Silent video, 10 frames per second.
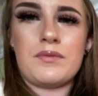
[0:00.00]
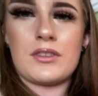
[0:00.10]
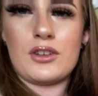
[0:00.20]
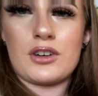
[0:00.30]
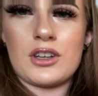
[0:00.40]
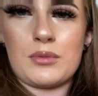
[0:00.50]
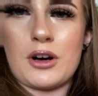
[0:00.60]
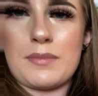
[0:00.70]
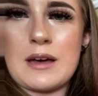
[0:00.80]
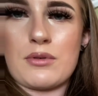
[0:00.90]
look at the
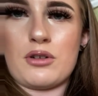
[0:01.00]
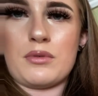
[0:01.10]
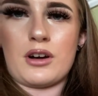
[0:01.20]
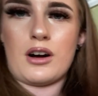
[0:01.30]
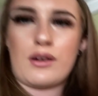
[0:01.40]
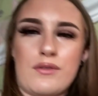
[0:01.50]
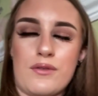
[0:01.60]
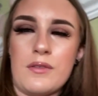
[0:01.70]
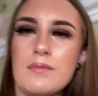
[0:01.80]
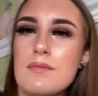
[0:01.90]
wallpaper coming off
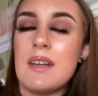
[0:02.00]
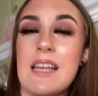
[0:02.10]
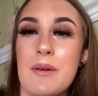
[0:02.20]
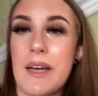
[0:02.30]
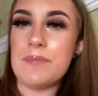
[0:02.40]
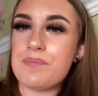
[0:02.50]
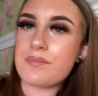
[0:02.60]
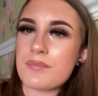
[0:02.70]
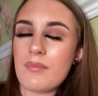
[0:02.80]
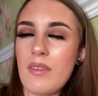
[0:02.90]
anyway
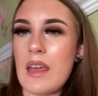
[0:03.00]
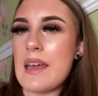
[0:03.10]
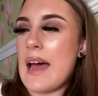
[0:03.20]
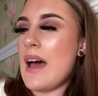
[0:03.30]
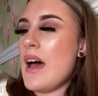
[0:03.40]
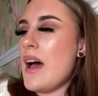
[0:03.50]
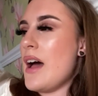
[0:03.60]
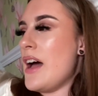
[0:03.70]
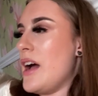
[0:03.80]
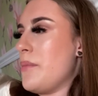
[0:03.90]
yeah
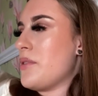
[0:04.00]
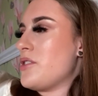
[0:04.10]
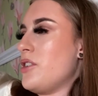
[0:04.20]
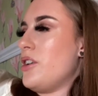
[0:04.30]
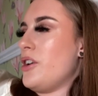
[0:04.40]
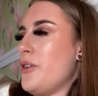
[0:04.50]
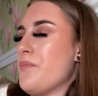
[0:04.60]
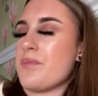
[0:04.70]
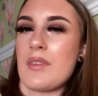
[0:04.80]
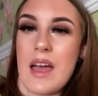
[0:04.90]
um so
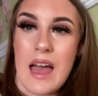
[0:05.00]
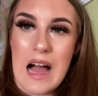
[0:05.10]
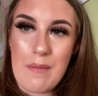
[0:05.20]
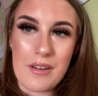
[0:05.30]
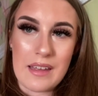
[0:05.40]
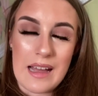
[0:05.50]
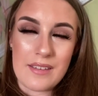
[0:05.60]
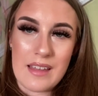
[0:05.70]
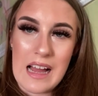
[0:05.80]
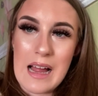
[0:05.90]
I'm already ahead
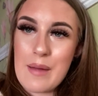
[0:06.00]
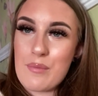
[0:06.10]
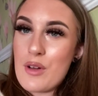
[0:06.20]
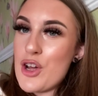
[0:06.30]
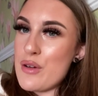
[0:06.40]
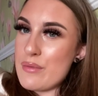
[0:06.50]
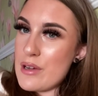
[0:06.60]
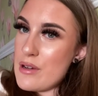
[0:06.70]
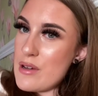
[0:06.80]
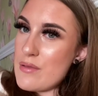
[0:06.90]
of time
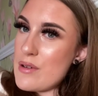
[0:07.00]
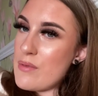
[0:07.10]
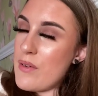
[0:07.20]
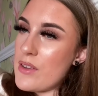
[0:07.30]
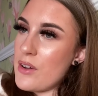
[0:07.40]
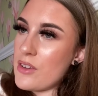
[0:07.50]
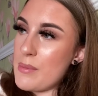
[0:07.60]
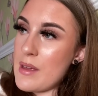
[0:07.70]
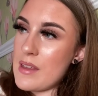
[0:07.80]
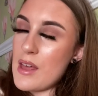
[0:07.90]
video videos
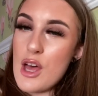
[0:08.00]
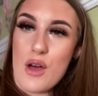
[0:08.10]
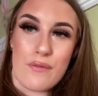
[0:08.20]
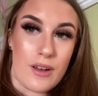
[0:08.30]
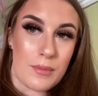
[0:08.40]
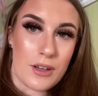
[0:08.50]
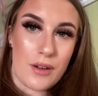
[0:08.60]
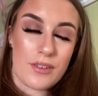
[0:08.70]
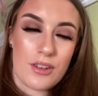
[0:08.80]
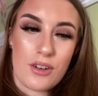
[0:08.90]
being filming a lot
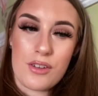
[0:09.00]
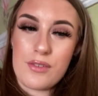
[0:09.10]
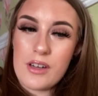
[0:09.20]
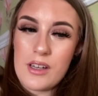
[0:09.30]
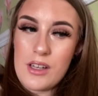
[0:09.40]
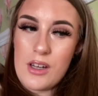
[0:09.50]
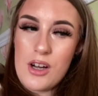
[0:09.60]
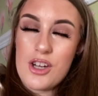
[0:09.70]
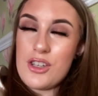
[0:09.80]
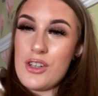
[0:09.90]
of videos vlogging a
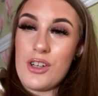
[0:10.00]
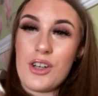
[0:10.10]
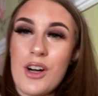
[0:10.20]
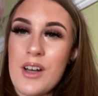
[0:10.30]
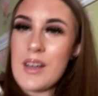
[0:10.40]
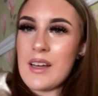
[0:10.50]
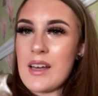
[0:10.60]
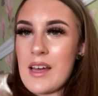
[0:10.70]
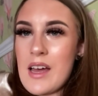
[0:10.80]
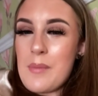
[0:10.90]
lot you know
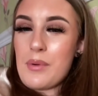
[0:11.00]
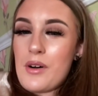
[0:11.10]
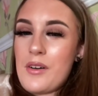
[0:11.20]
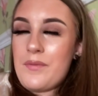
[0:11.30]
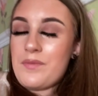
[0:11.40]
but